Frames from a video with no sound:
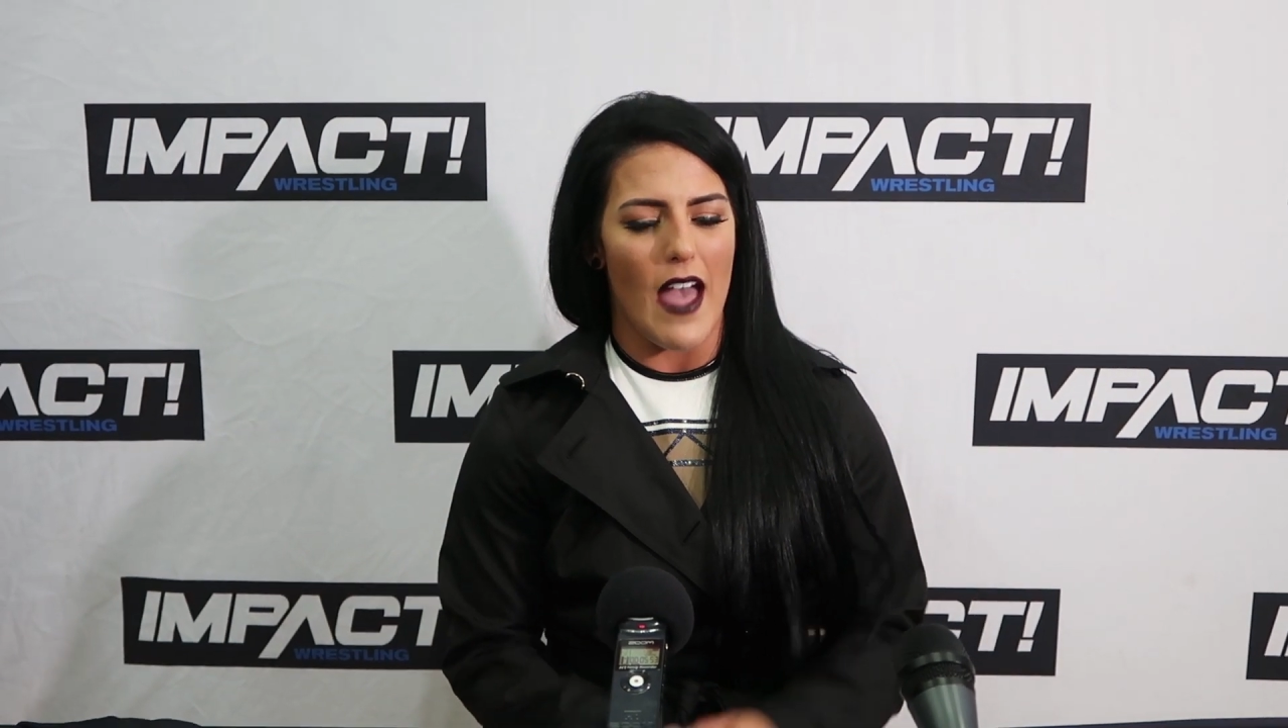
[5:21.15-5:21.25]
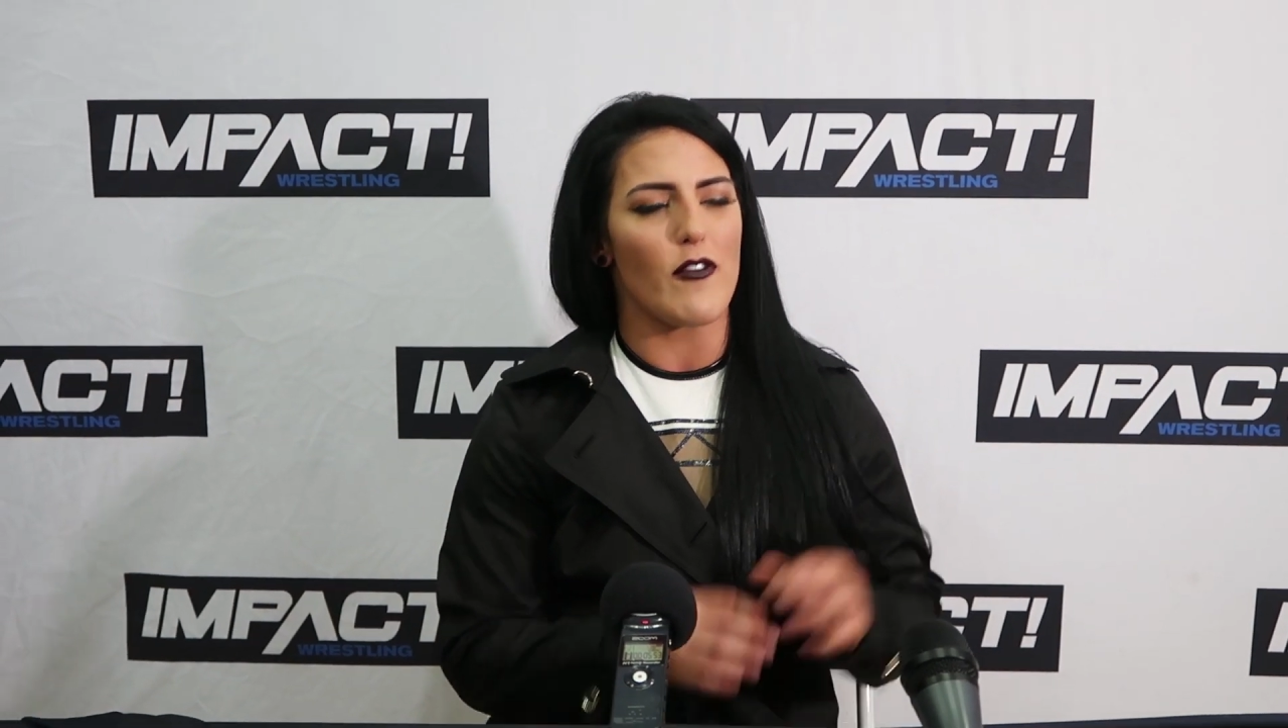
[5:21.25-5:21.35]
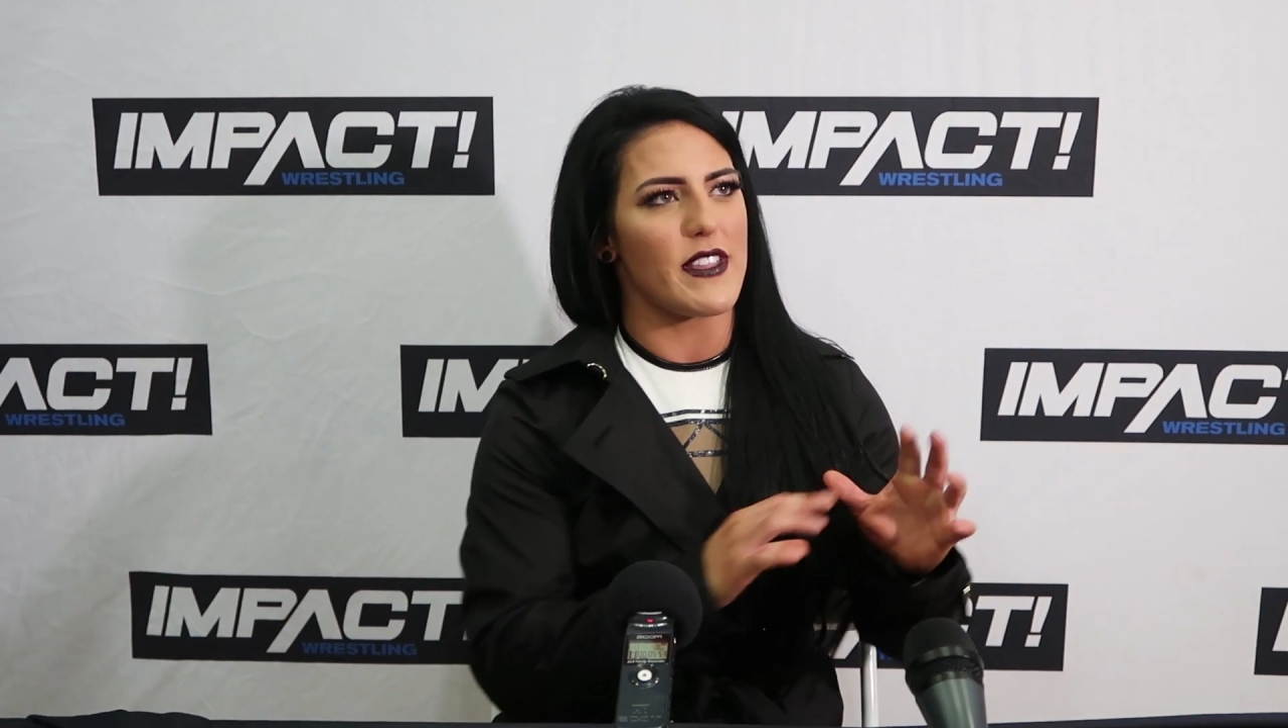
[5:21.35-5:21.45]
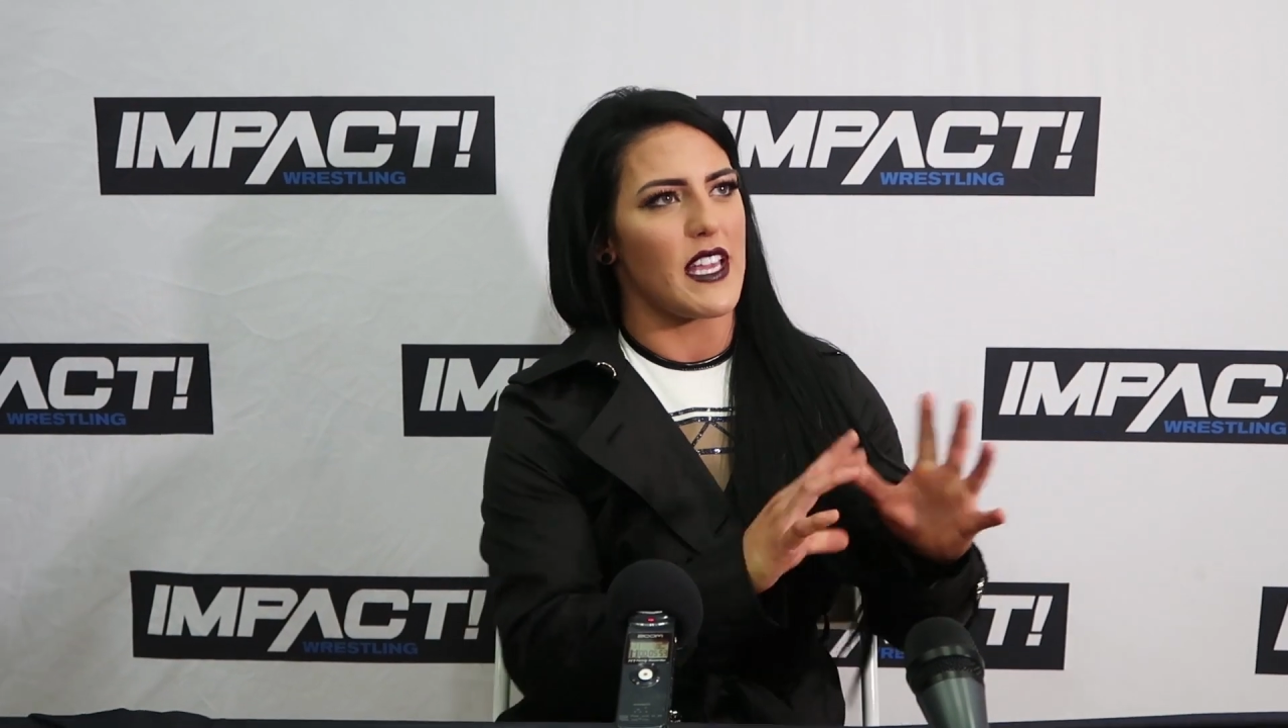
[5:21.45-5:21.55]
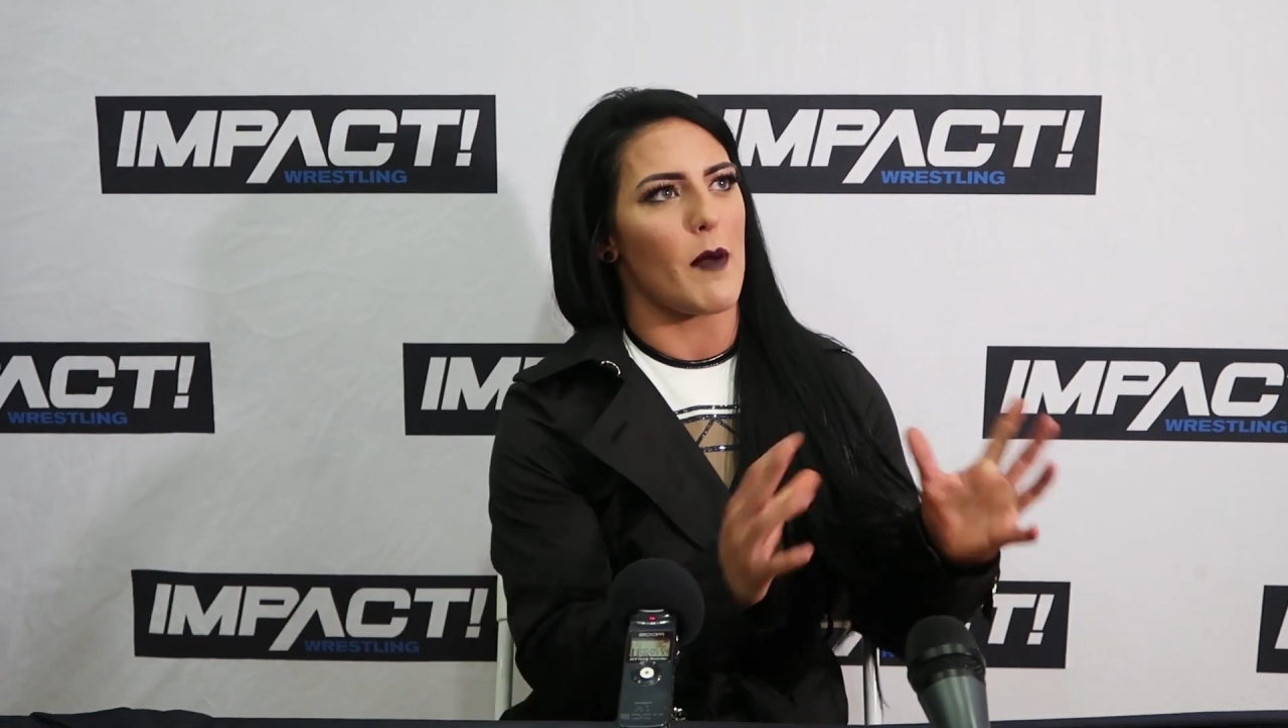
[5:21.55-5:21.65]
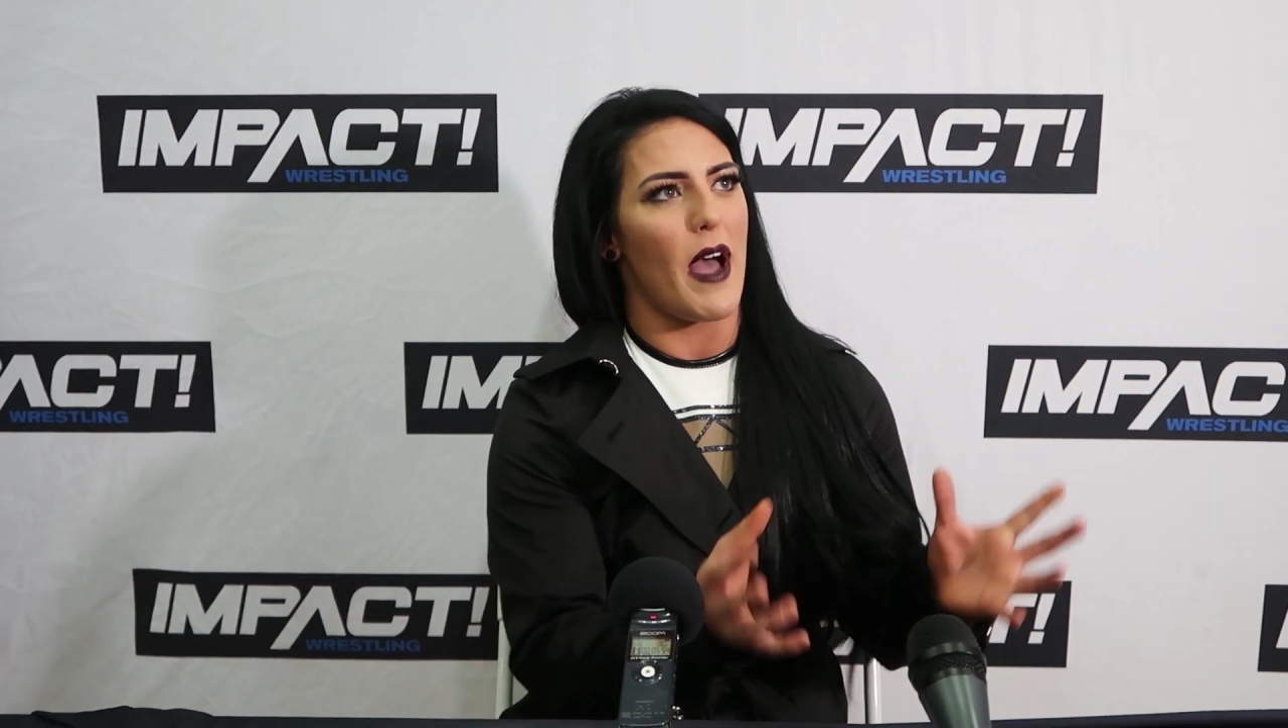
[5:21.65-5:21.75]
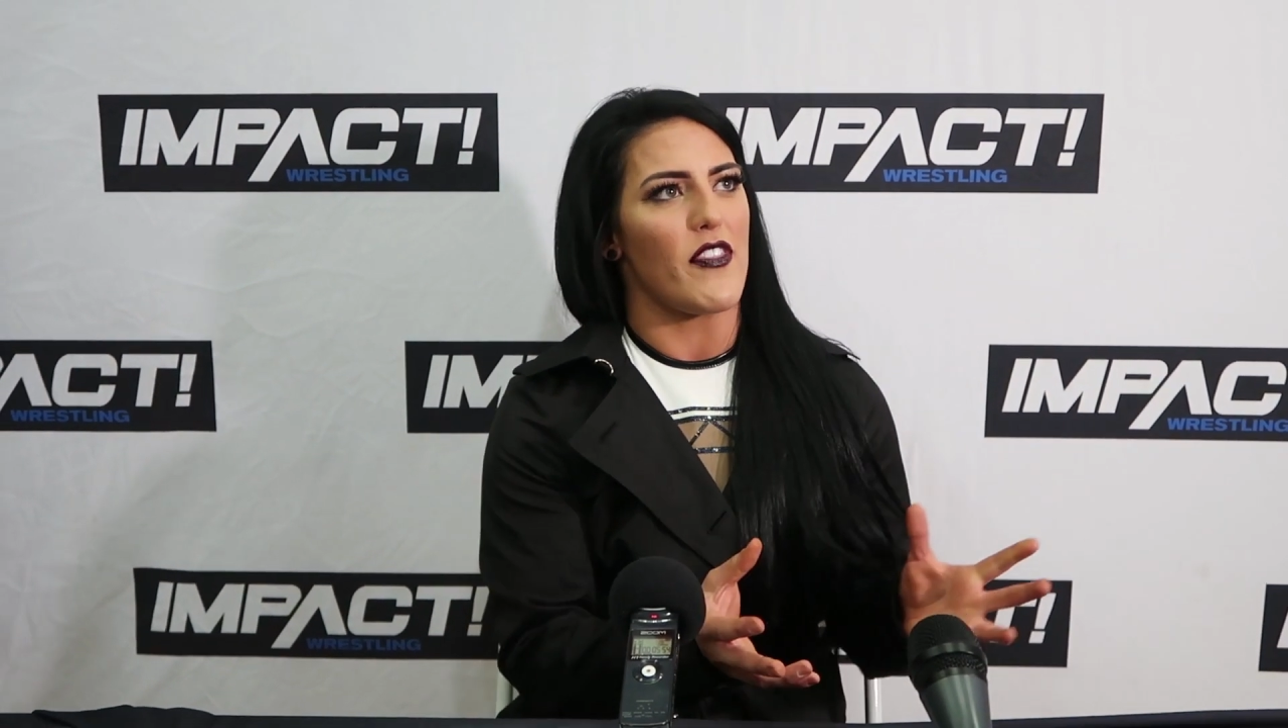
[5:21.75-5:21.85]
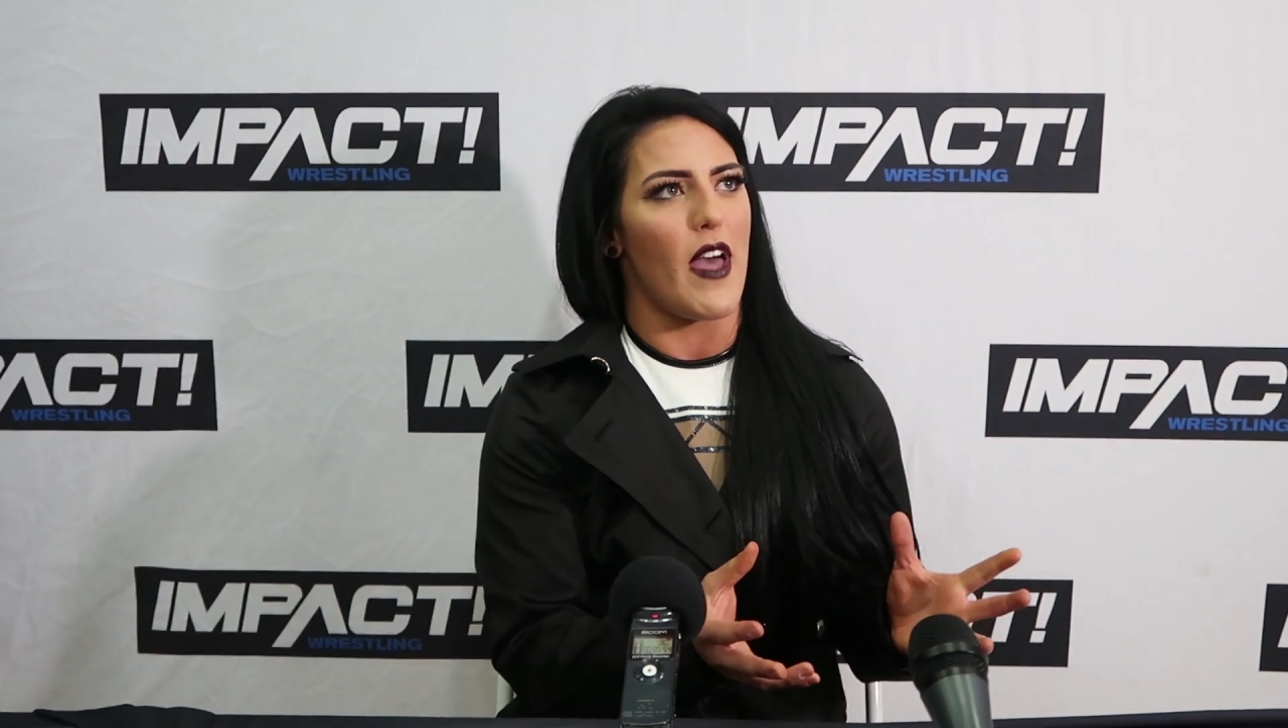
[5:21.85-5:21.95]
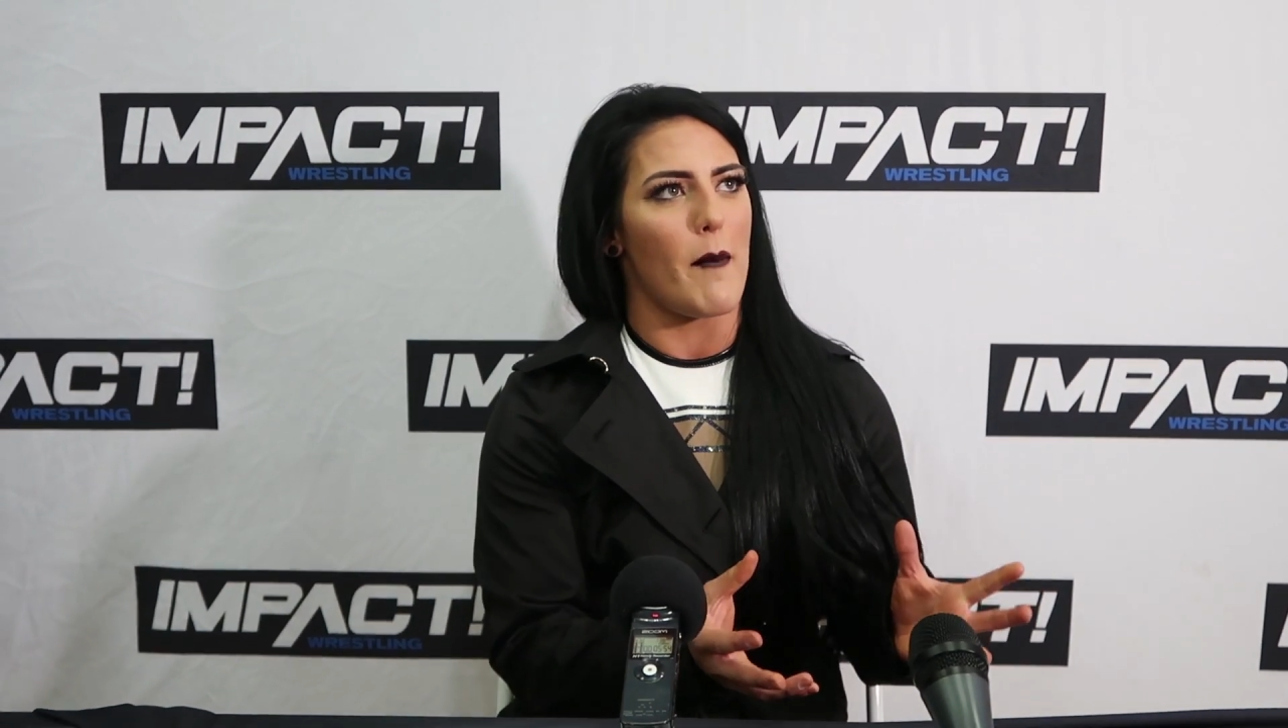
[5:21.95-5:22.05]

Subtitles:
everything about